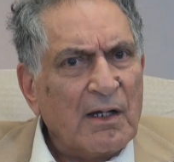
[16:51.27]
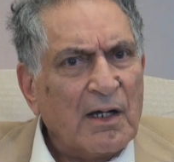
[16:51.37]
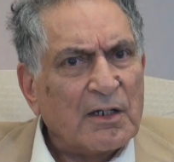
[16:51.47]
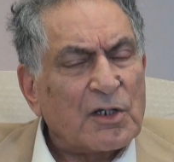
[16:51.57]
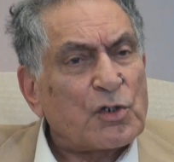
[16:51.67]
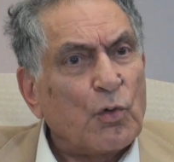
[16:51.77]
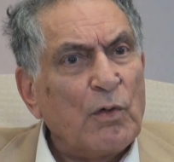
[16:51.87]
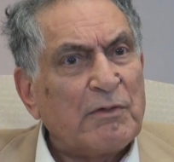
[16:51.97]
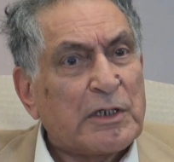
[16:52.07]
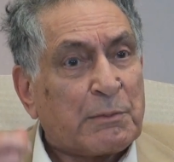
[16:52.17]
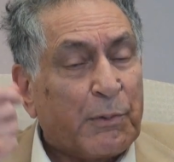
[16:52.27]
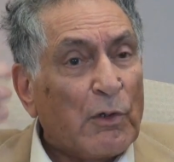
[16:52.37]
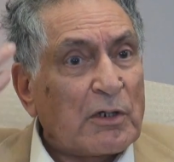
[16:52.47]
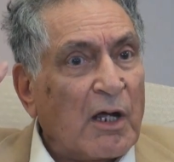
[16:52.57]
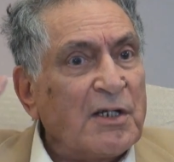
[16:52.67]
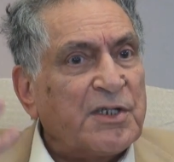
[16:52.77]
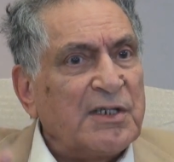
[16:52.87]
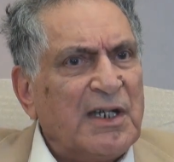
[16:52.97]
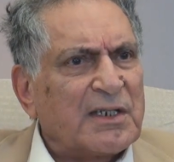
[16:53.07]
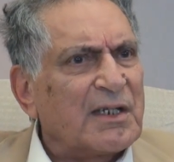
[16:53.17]
And the soul, which is pure
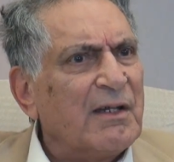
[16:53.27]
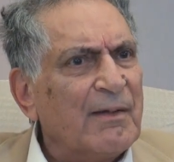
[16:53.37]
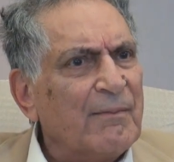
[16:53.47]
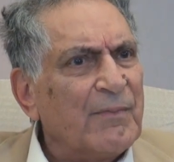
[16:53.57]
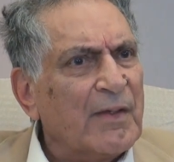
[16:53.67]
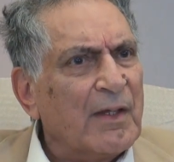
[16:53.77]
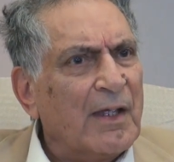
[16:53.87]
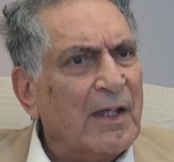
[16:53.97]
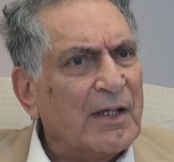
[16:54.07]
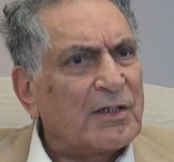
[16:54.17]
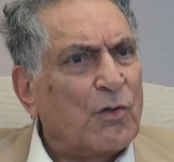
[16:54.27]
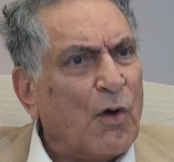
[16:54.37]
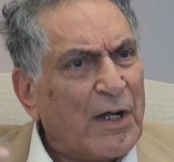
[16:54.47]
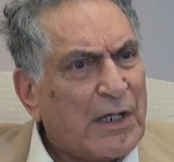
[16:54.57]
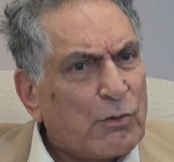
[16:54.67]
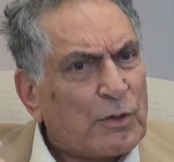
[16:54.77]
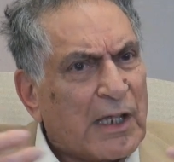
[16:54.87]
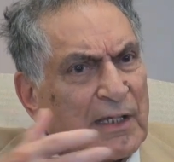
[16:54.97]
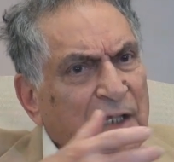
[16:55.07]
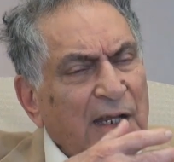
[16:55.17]
consciousness, has gone into
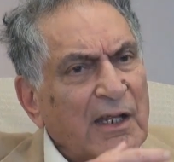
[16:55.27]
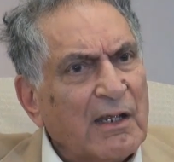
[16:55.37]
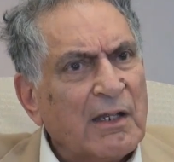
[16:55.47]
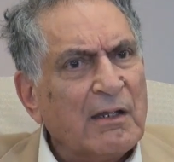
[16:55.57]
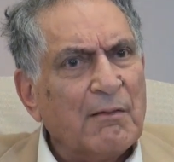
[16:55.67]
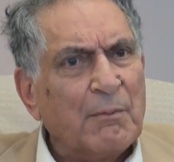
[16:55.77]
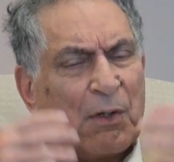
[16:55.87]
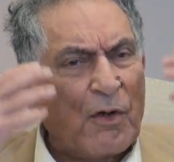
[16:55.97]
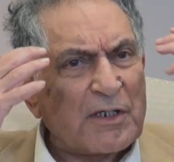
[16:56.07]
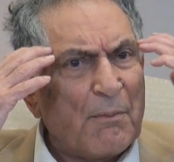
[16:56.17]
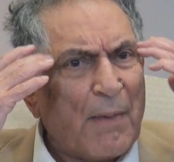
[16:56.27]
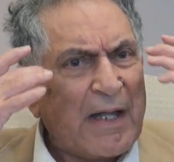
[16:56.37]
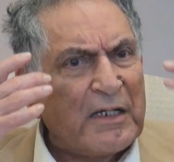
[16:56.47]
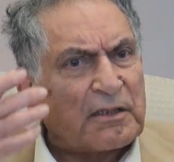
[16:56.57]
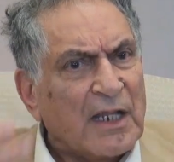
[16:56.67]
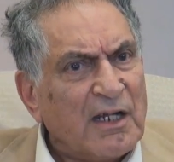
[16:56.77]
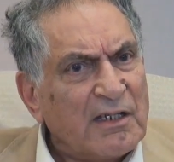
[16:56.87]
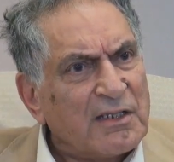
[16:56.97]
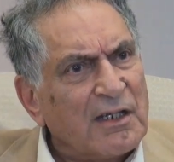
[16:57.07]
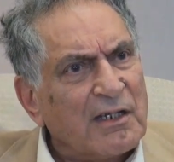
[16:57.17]
thinking because the mind
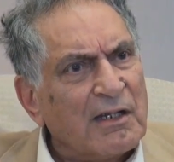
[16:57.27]
thinks,